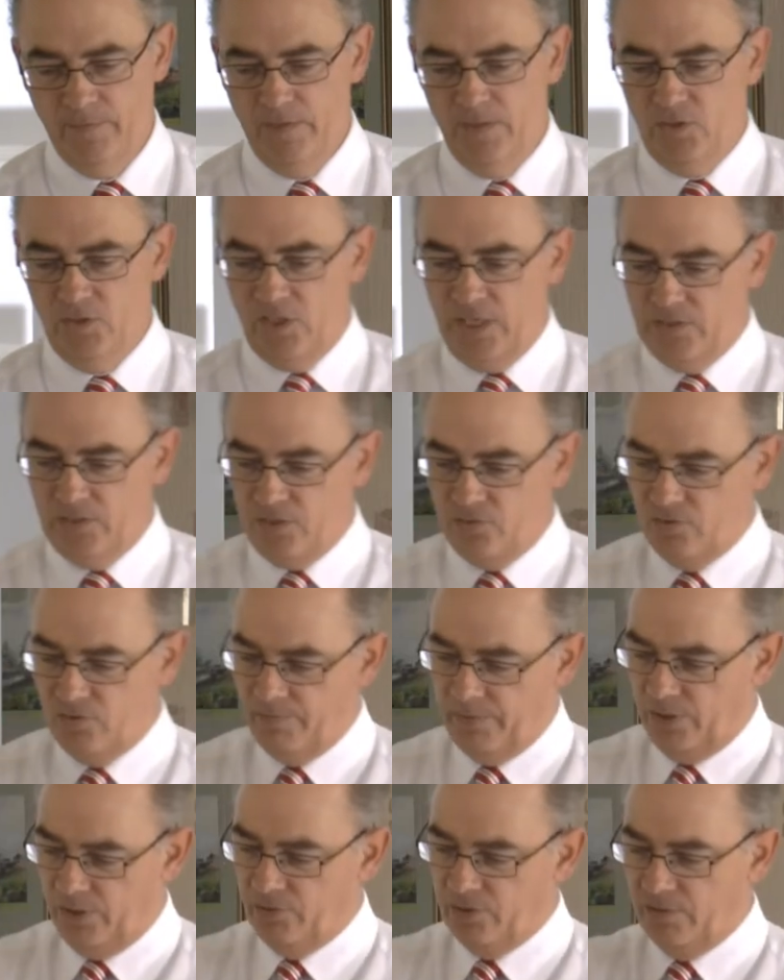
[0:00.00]
Jesus
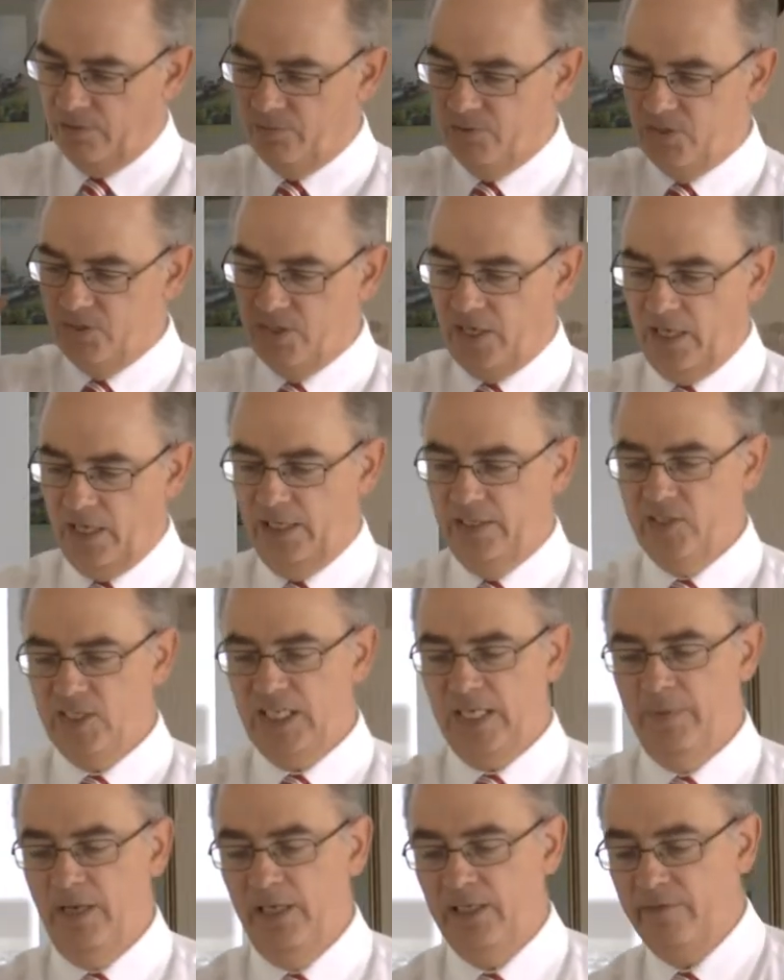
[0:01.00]
rebuked him. Silence
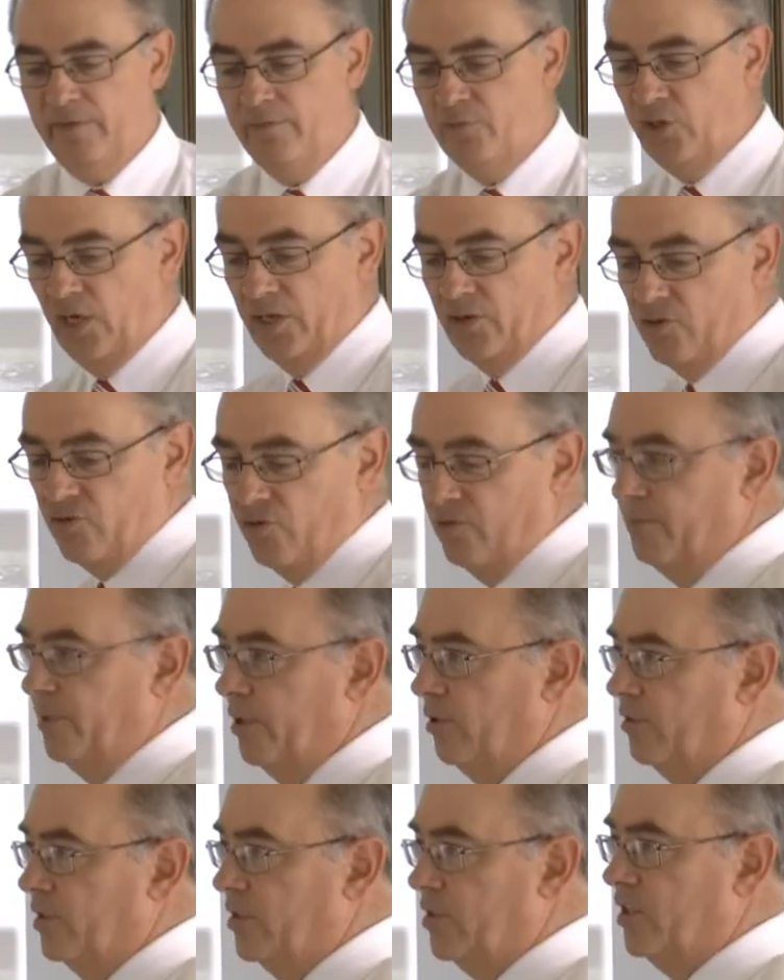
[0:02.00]
came out of him. Jesus
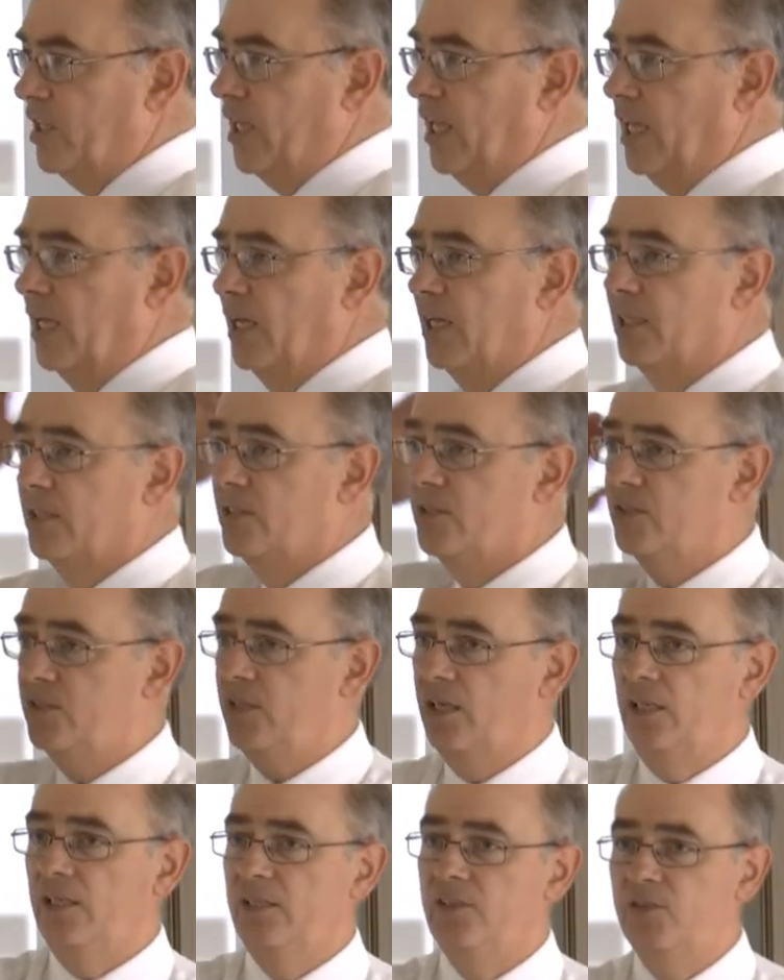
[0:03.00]
rebuked the sea.
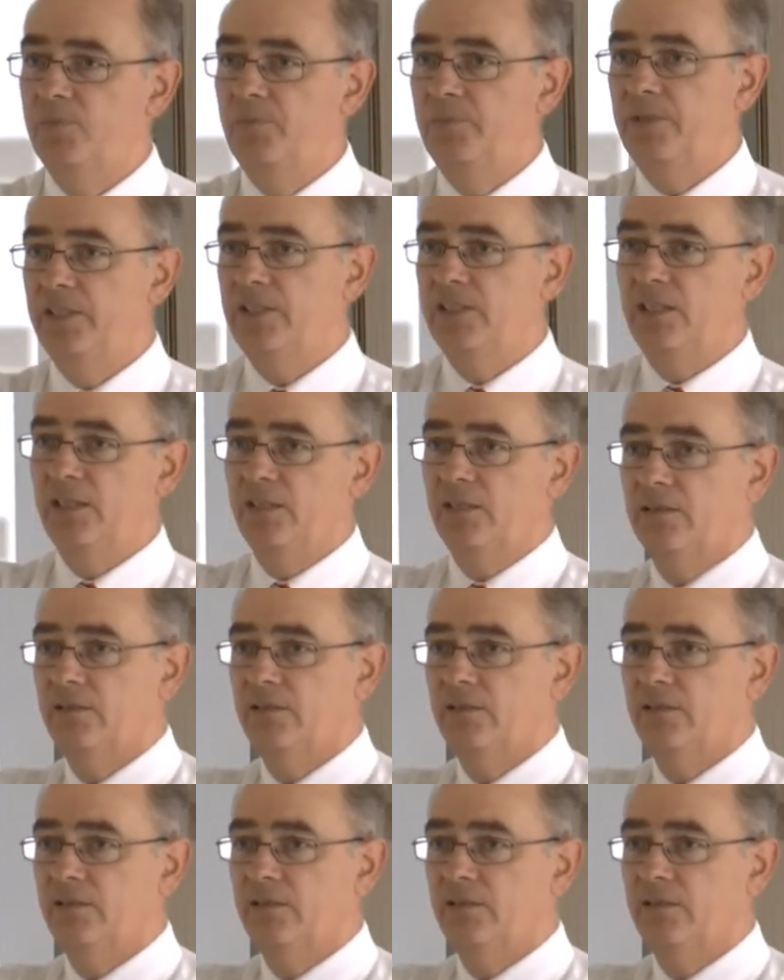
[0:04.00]
Silence, be still.